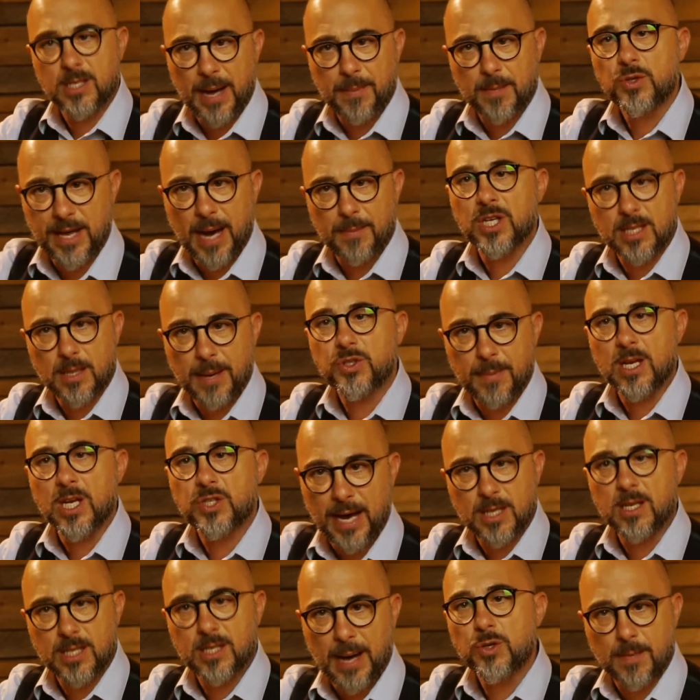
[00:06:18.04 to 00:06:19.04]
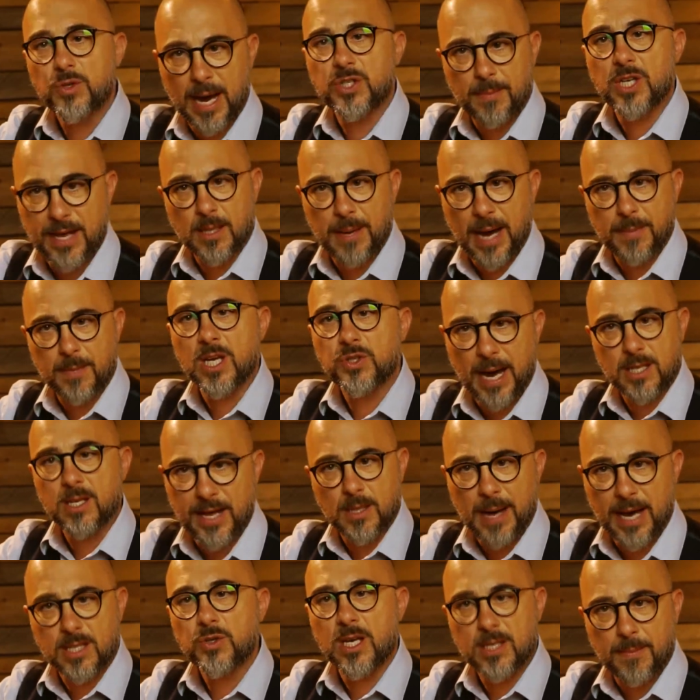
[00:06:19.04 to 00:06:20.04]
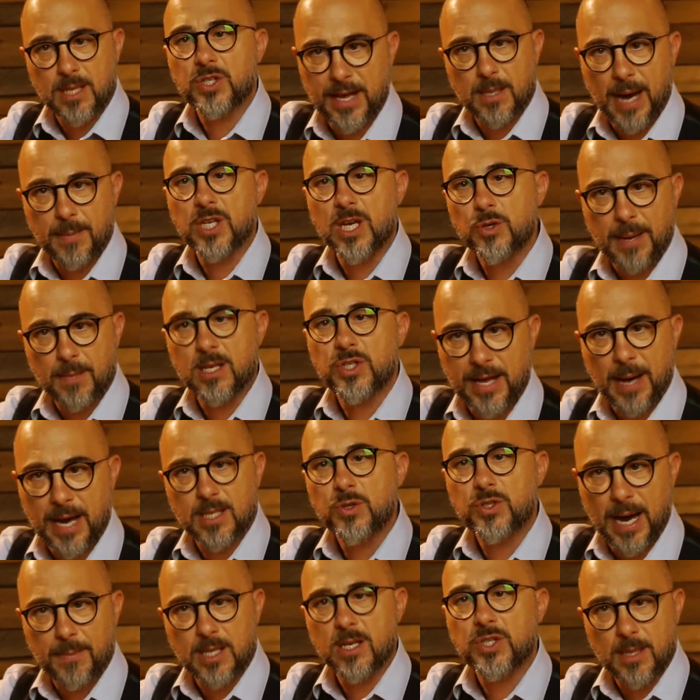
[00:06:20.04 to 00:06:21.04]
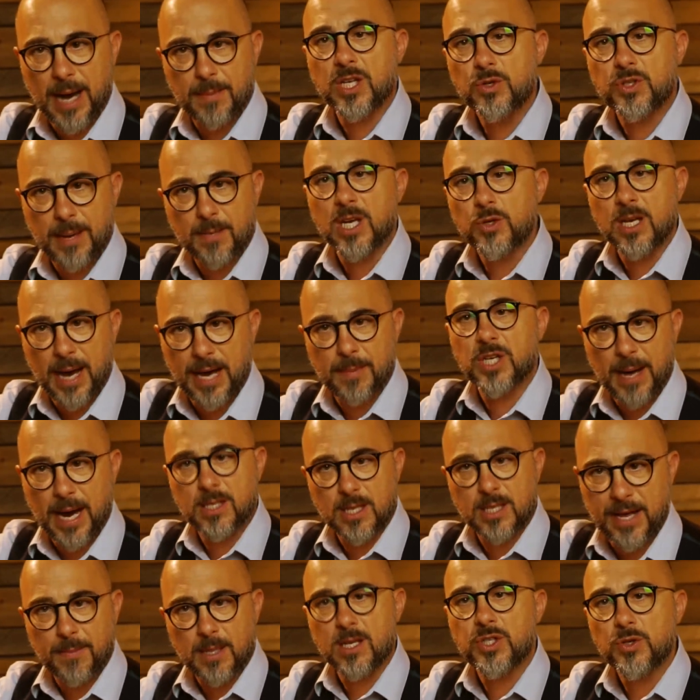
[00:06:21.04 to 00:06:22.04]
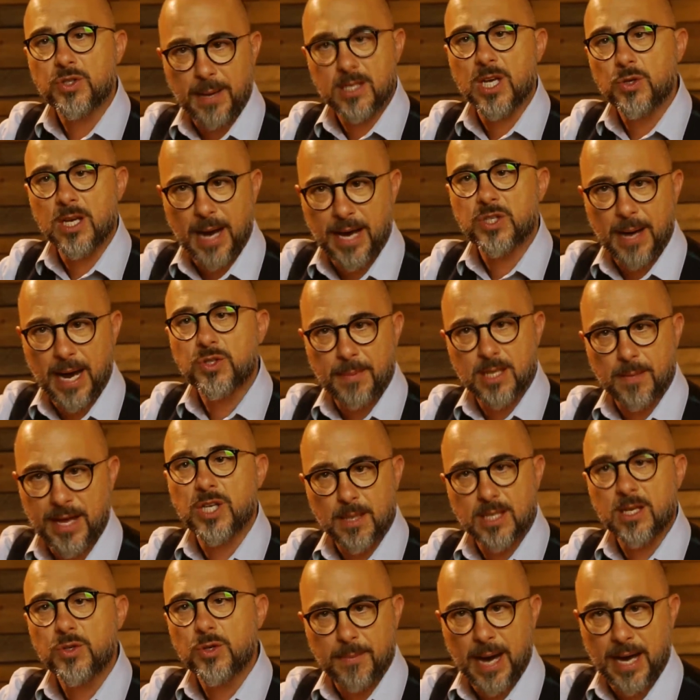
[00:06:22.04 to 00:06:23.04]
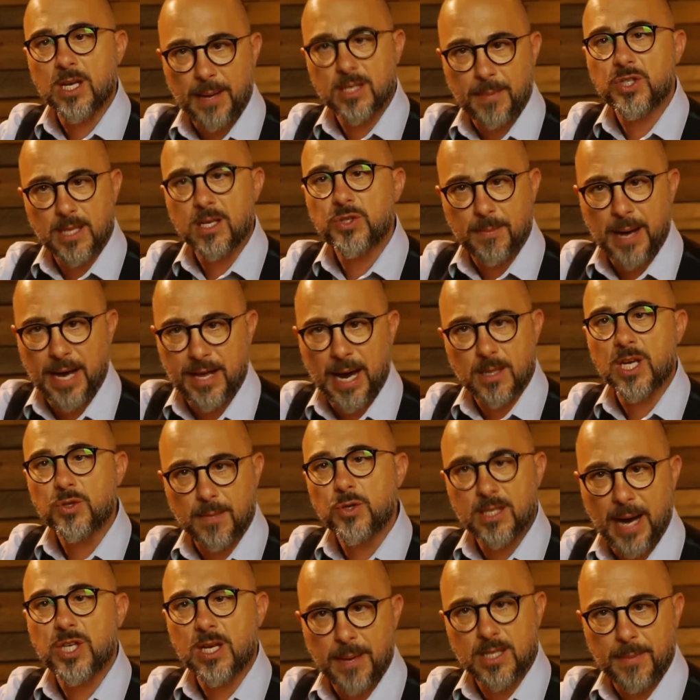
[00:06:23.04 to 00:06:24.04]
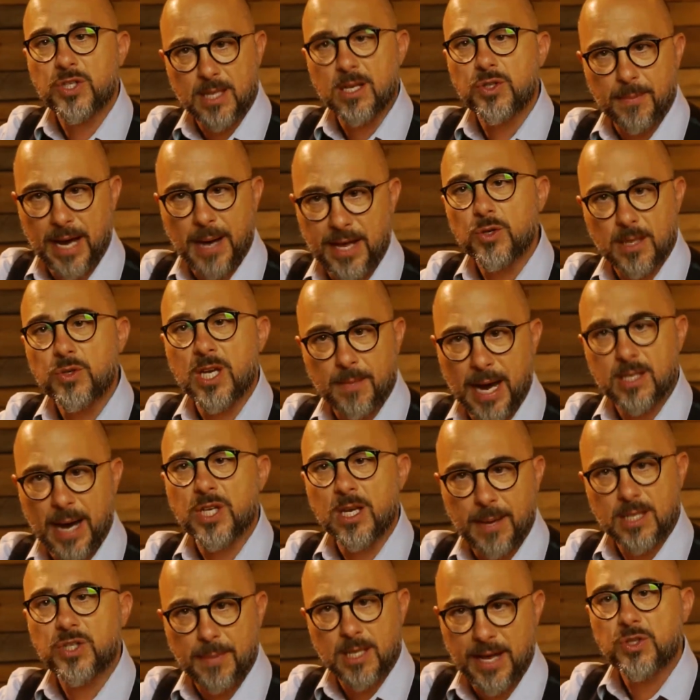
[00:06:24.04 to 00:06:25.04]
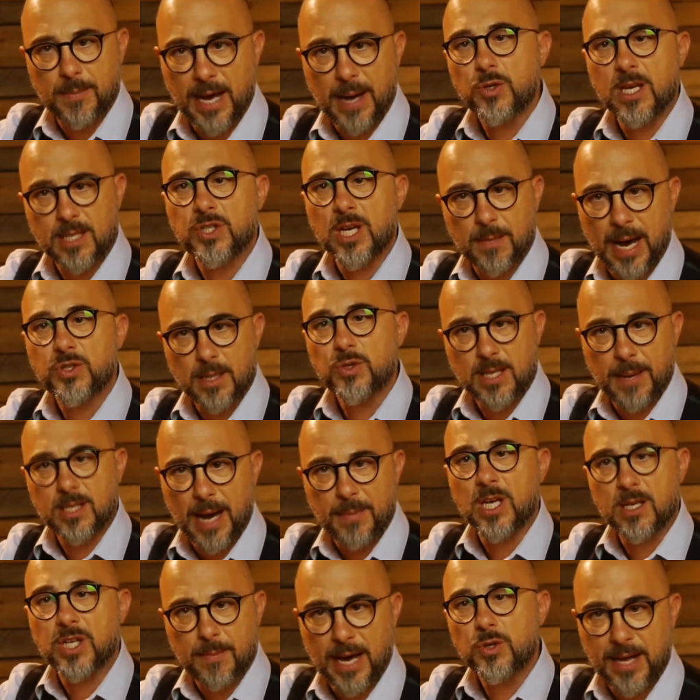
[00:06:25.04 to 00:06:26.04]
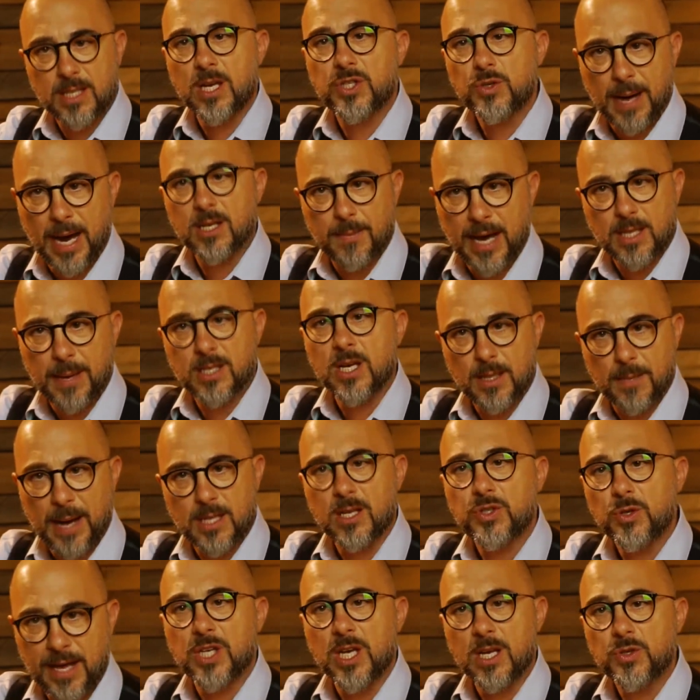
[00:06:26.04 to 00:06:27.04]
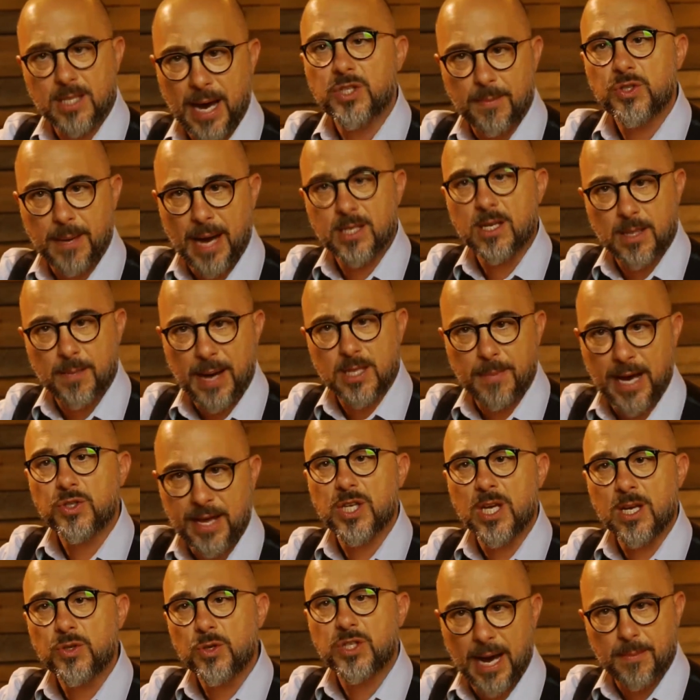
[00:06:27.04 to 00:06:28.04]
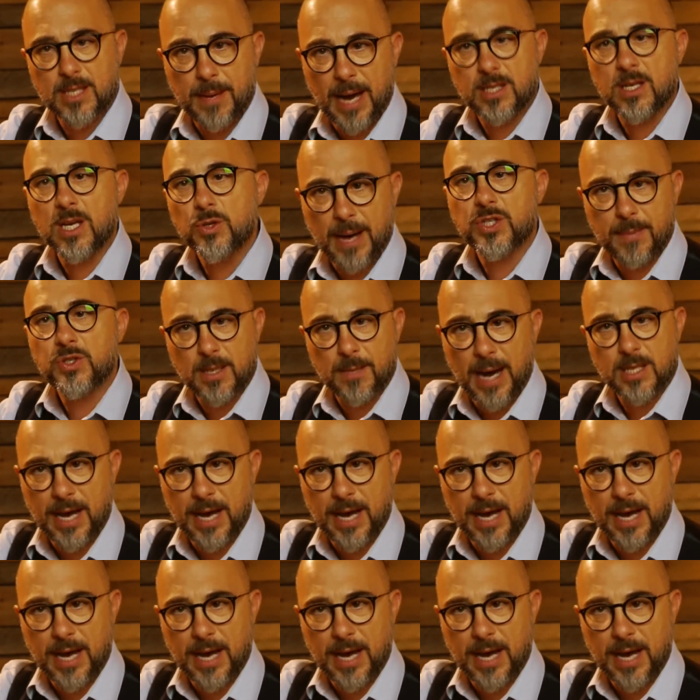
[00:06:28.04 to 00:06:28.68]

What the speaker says: Hey man, pasta al pomodoro, a beautiful amatriciana. So once again, with a little bit of guanciale to go with this would be perfect. I'm